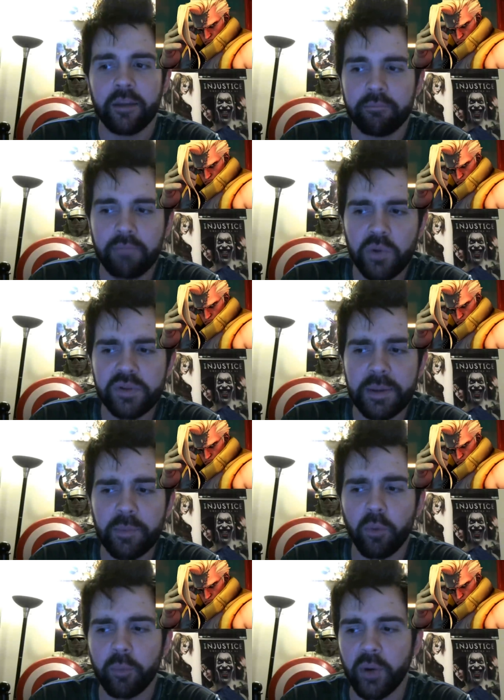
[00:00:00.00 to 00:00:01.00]
most
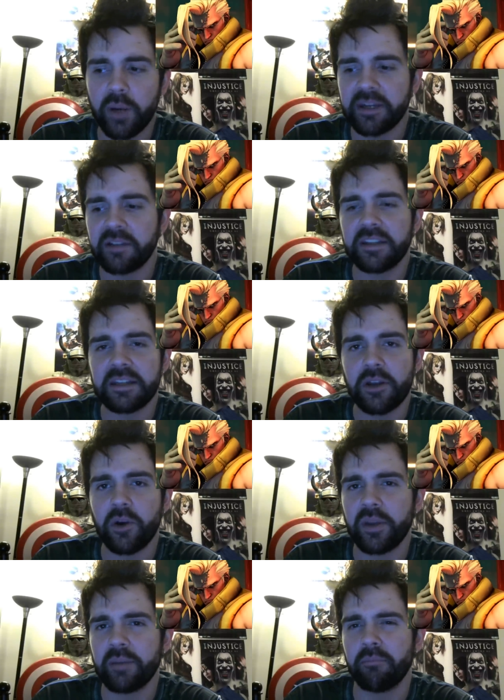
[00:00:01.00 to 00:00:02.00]
people will prominently know him